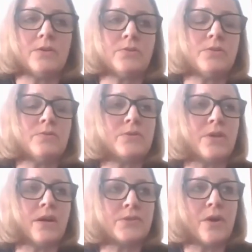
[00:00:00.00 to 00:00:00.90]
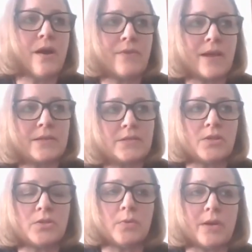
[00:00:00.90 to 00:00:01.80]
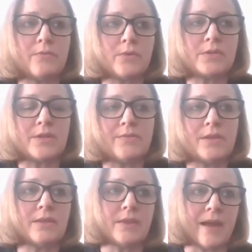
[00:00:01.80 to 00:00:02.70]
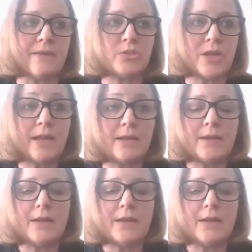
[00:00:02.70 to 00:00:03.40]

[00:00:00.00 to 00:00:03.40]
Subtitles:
Your students also have access to 24/7 live chat.